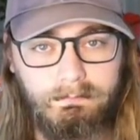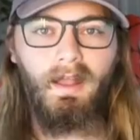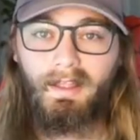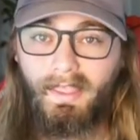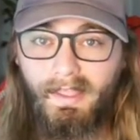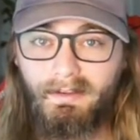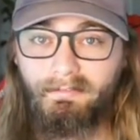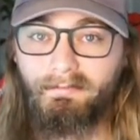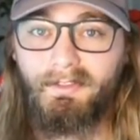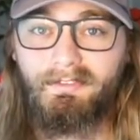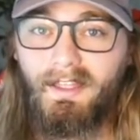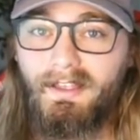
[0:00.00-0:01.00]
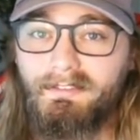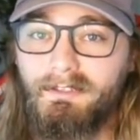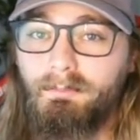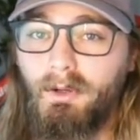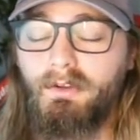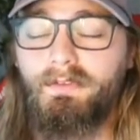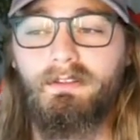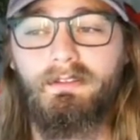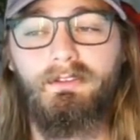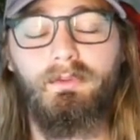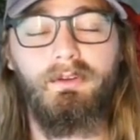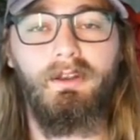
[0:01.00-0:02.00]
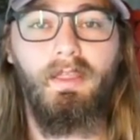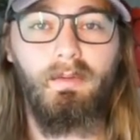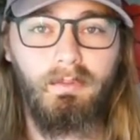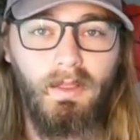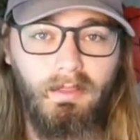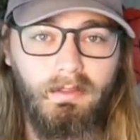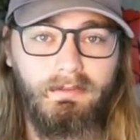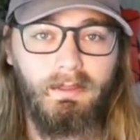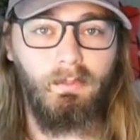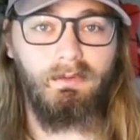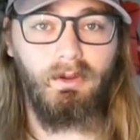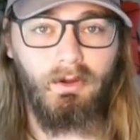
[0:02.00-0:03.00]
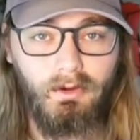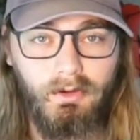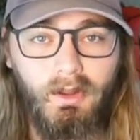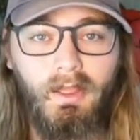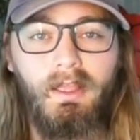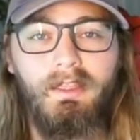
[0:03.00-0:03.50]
Again, this ties in perfectly to another plot leak that we've heard,